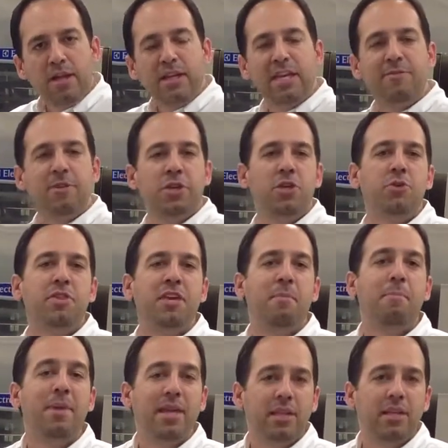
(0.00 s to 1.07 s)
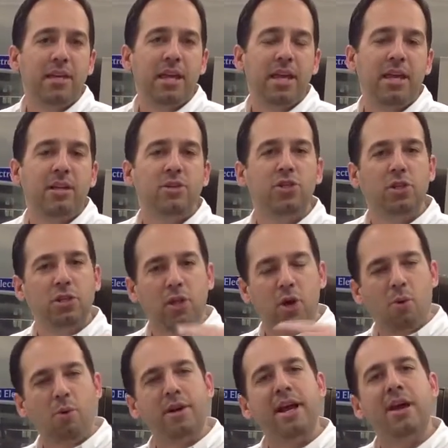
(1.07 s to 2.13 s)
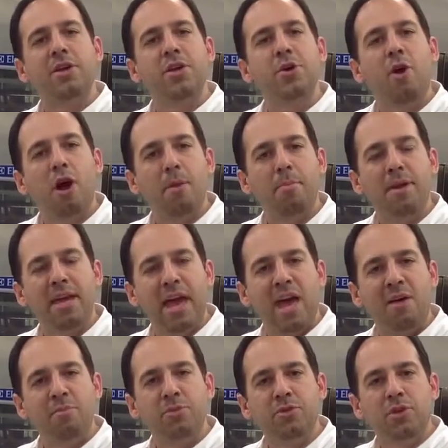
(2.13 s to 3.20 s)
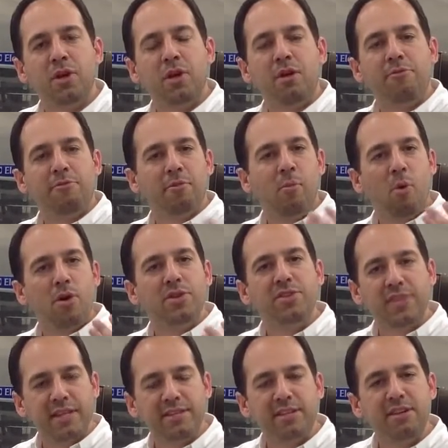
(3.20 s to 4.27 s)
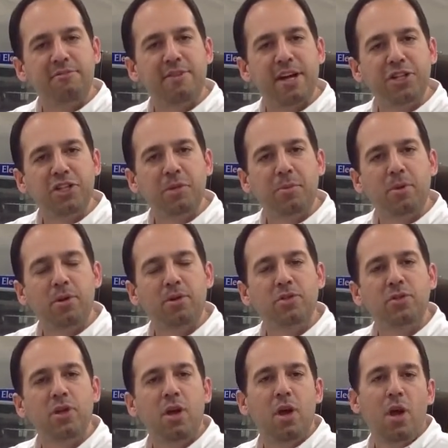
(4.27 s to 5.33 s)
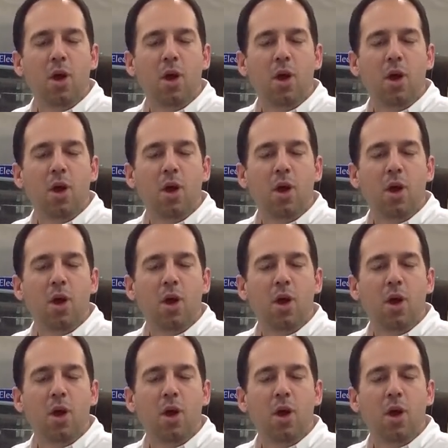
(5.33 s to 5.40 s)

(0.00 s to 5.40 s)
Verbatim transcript: giving you the ability to lower down your RPMs for more sensitive vegetables